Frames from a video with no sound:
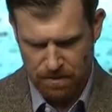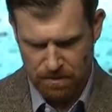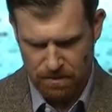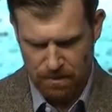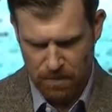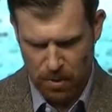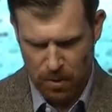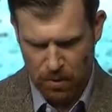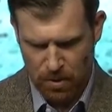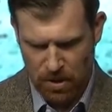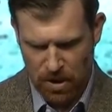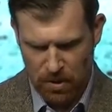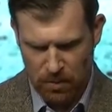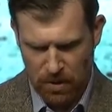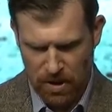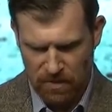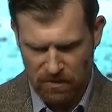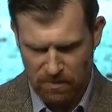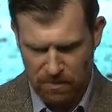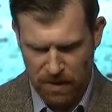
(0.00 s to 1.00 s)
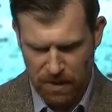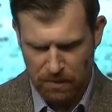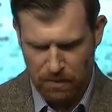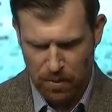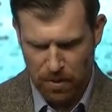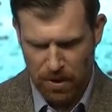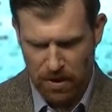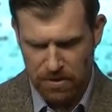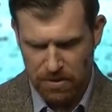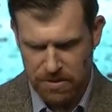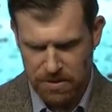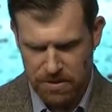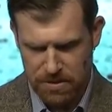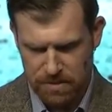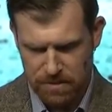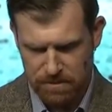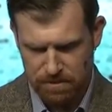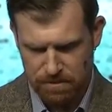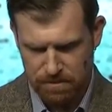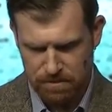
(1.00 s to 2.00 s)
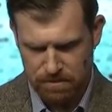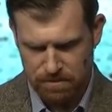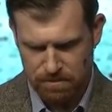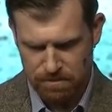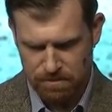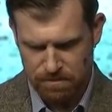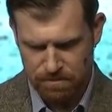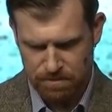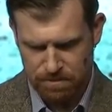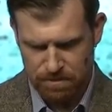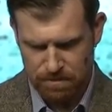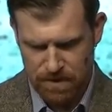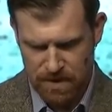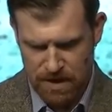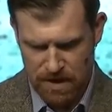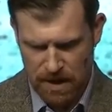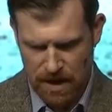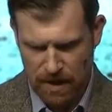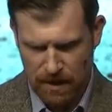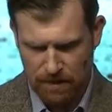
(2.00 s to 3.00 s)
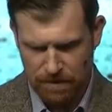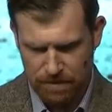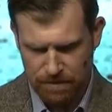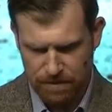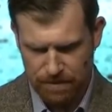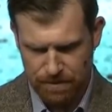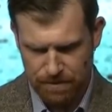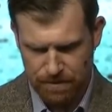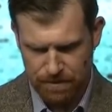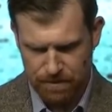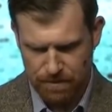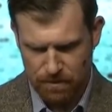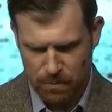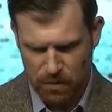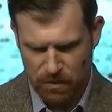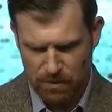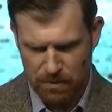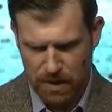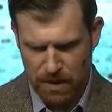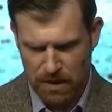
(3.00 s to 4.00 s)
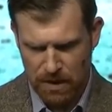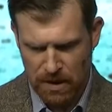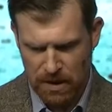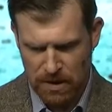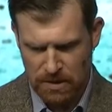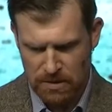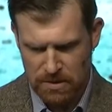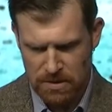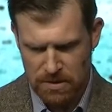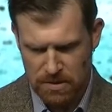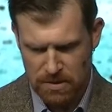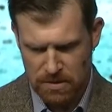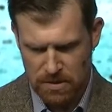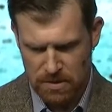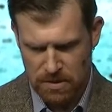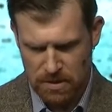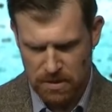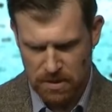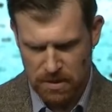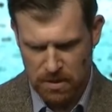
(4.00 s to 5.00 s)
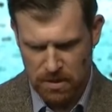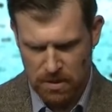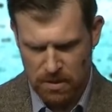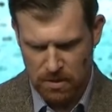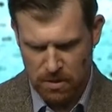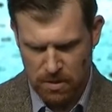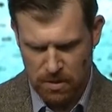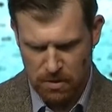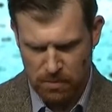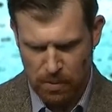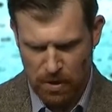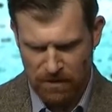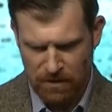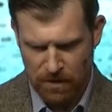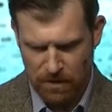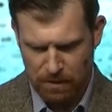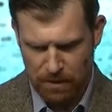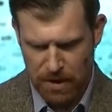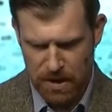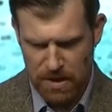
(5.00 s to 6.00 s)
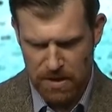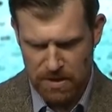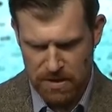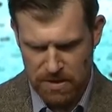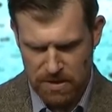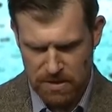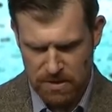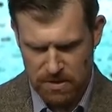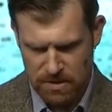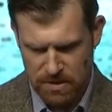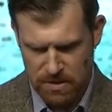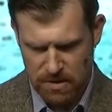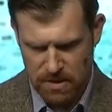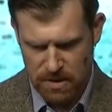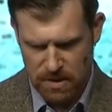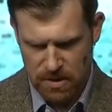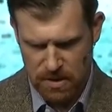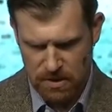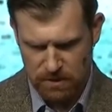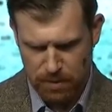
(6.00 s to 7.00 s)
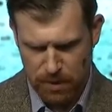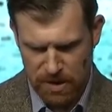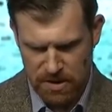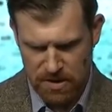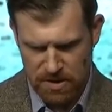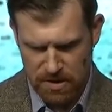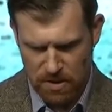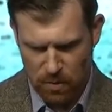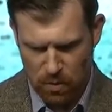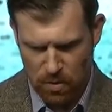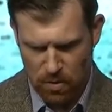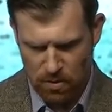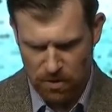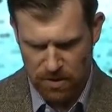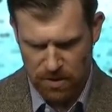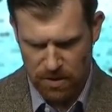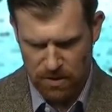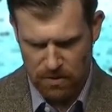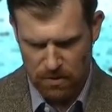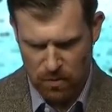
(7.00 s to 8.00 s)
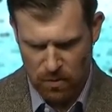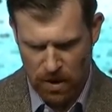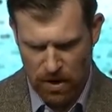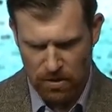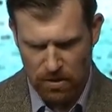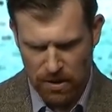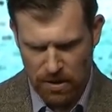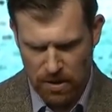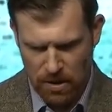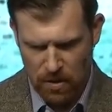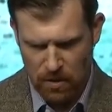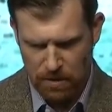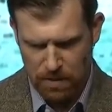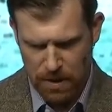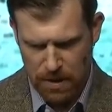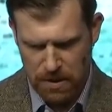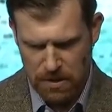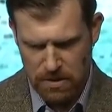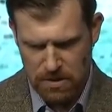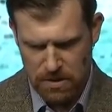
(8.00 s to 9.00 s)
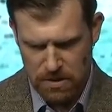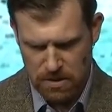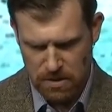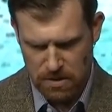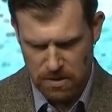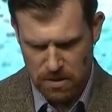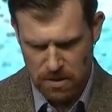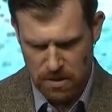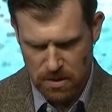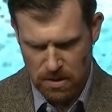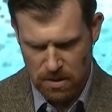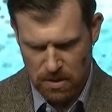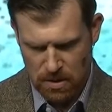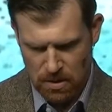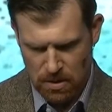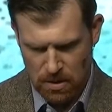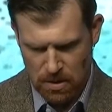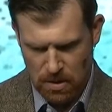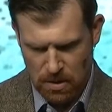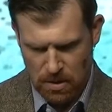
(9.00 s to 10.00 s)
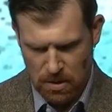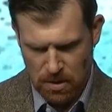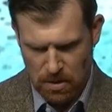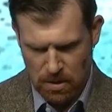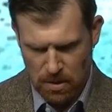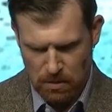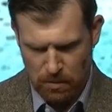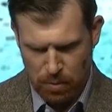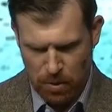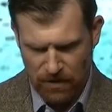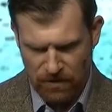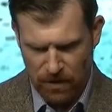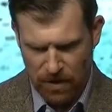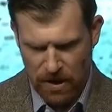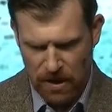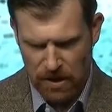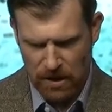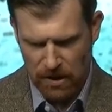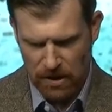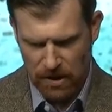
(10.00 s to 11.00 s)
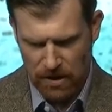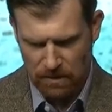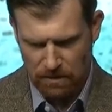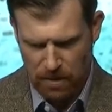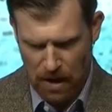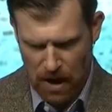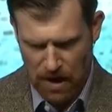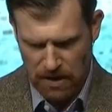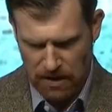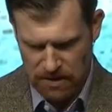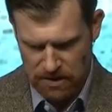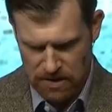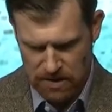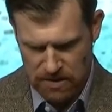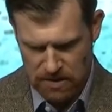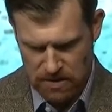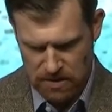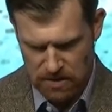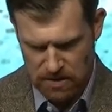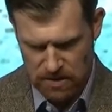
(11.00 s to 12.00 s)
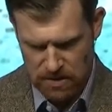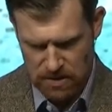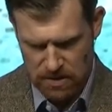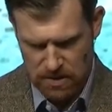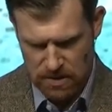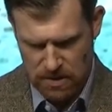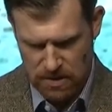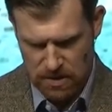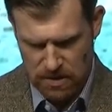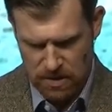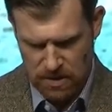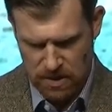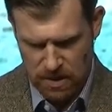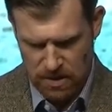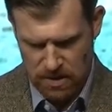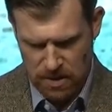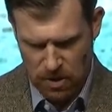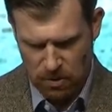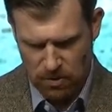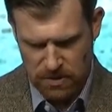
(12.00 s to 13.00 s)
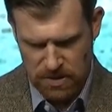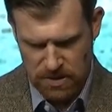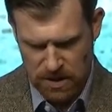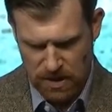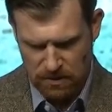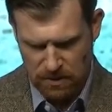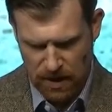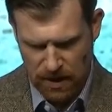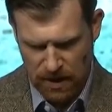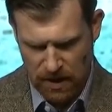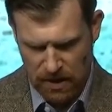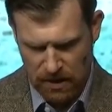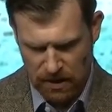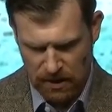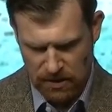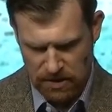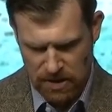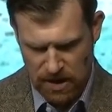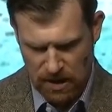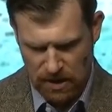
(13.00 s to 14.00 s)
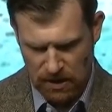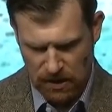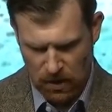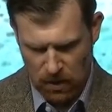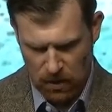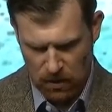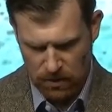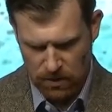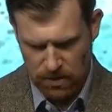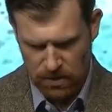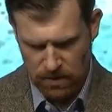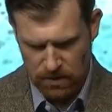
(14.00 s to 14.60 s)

But Lord God, we have big prayers today. We have big needs. We pray for peace in places of the world that rarely know peace. Pray for healing in bodies that don't seem like healing's taking hold.